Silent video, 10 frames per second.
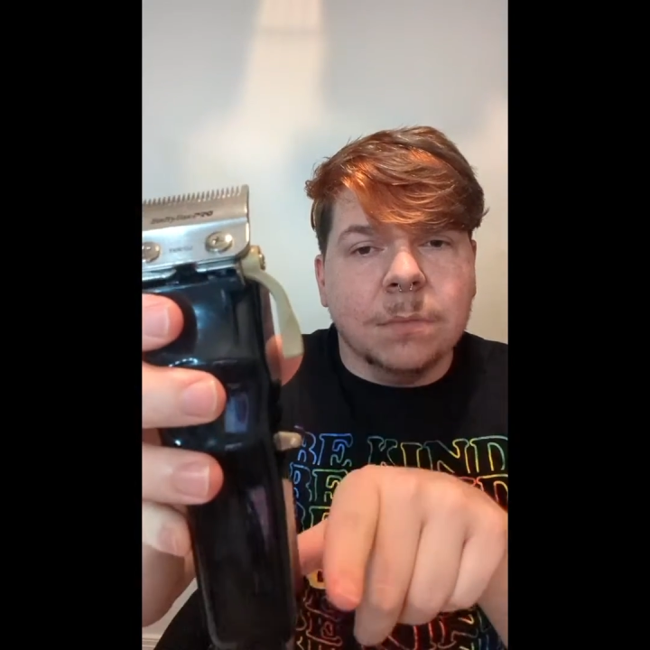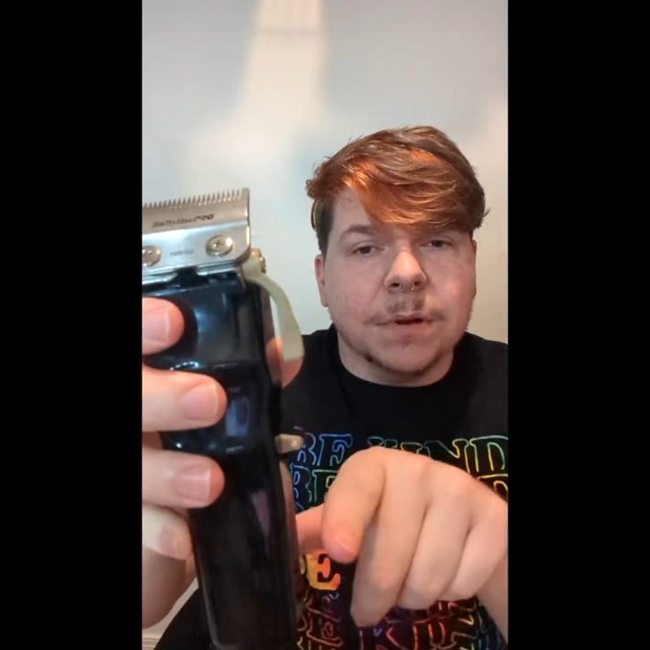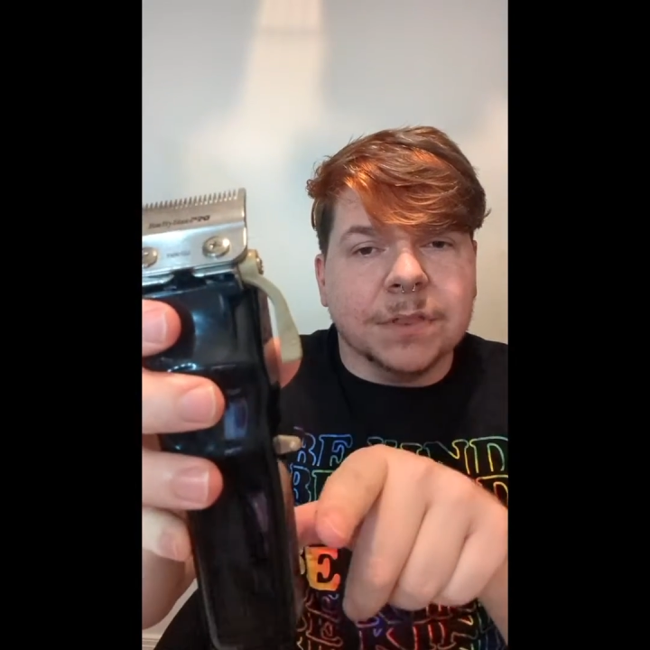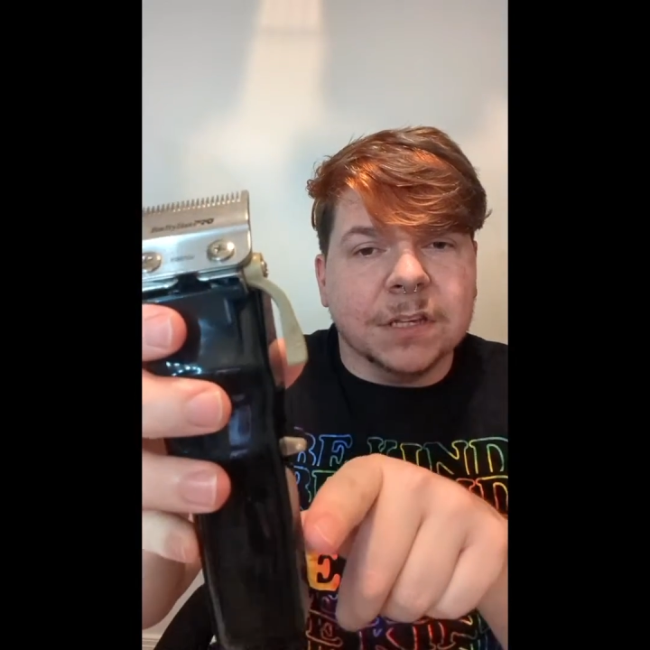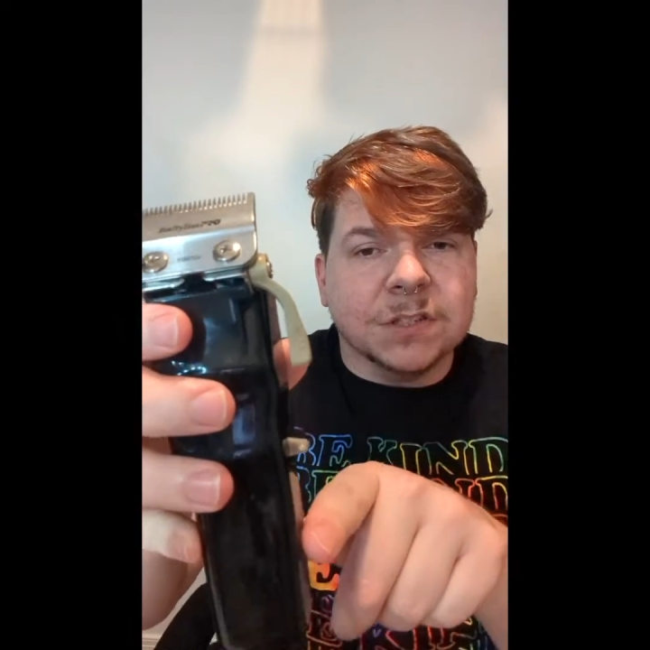
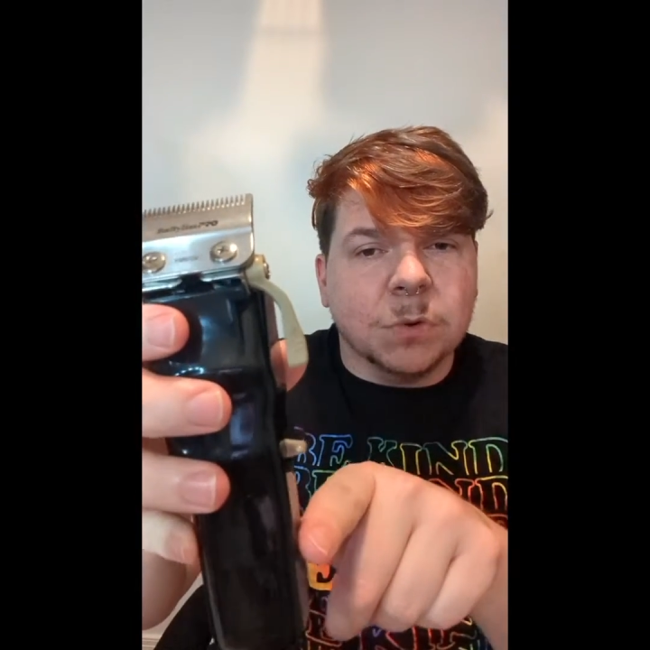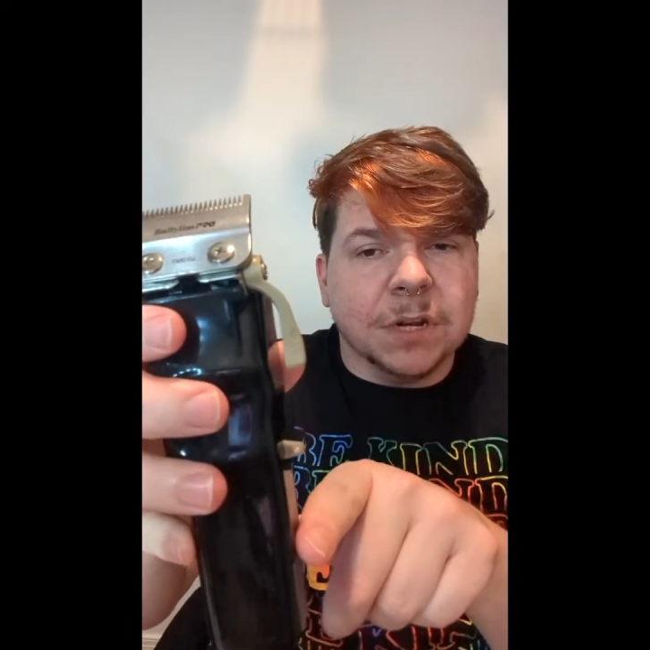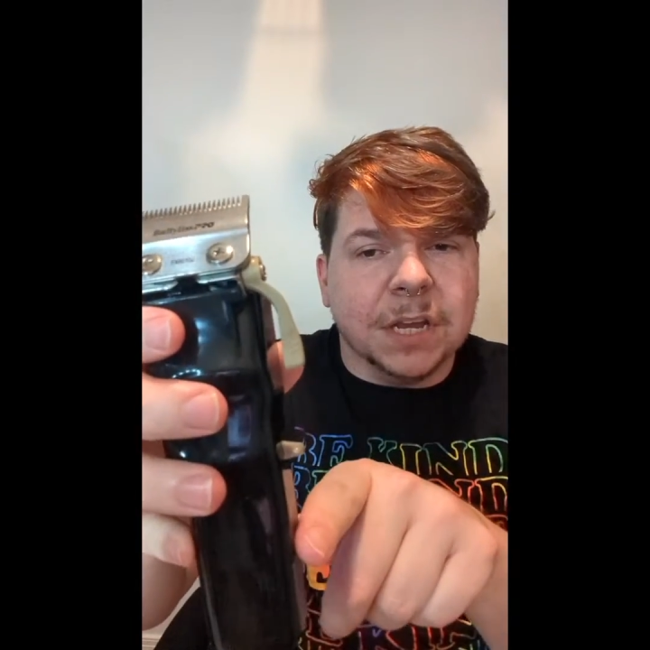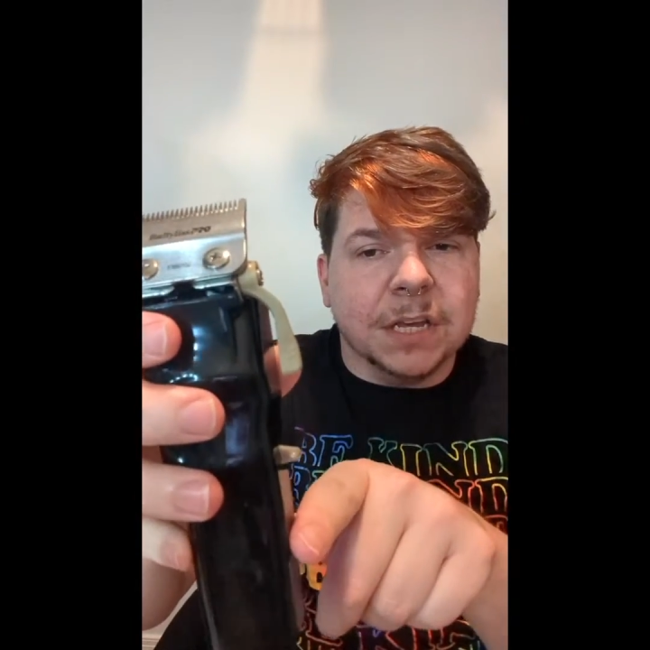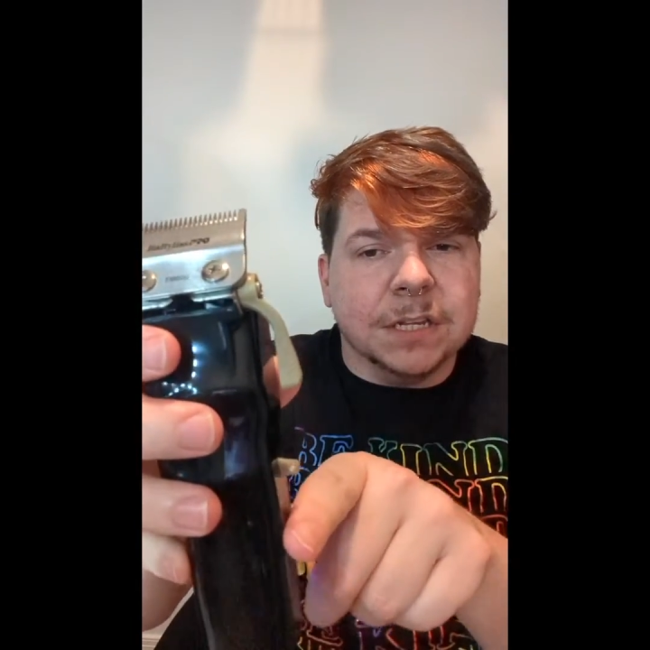But this one
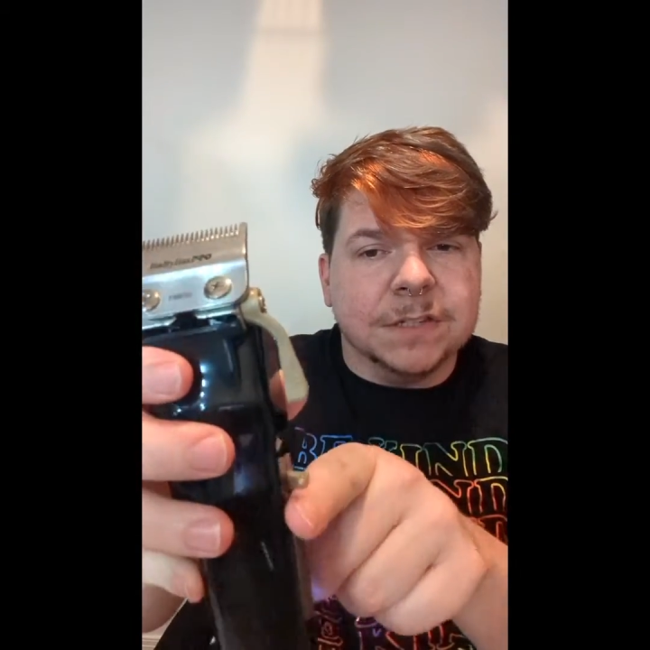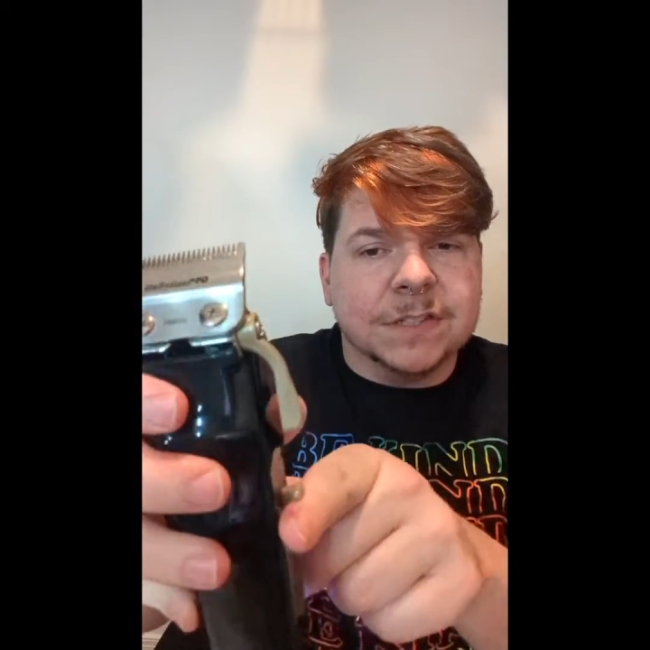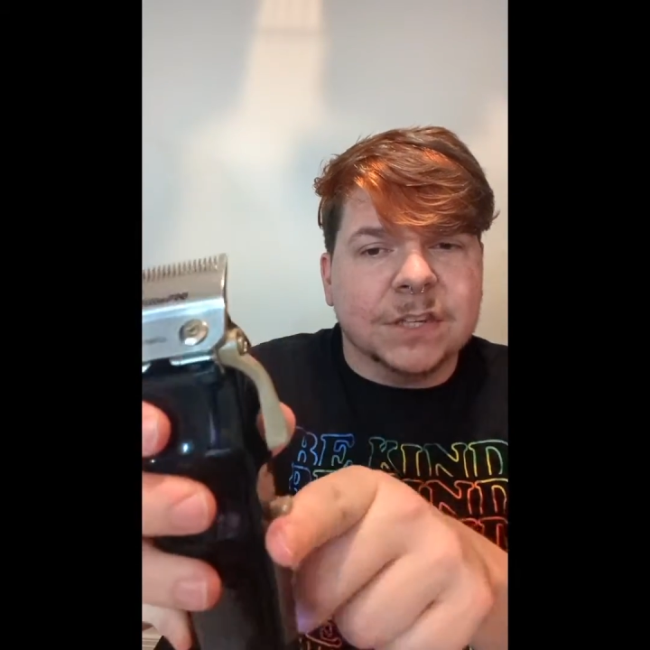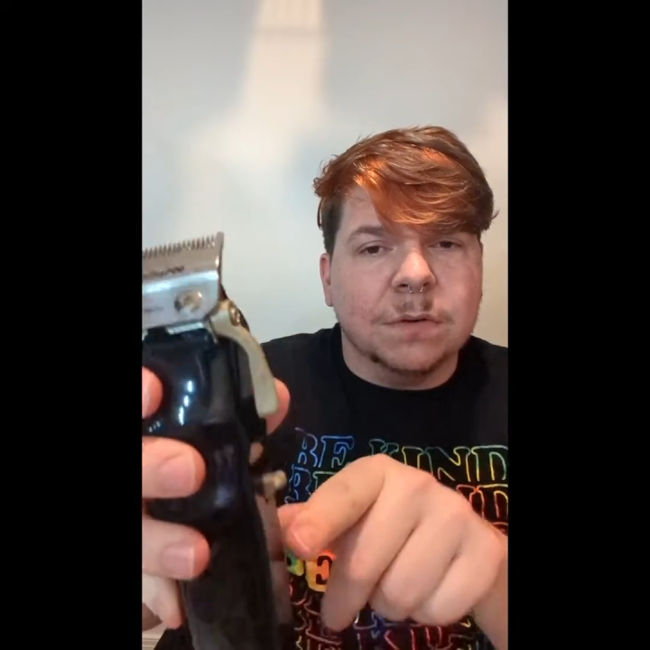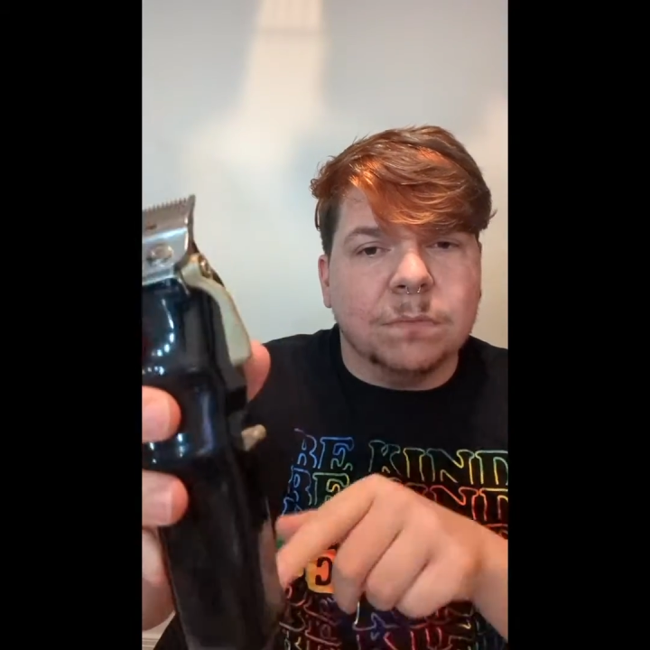is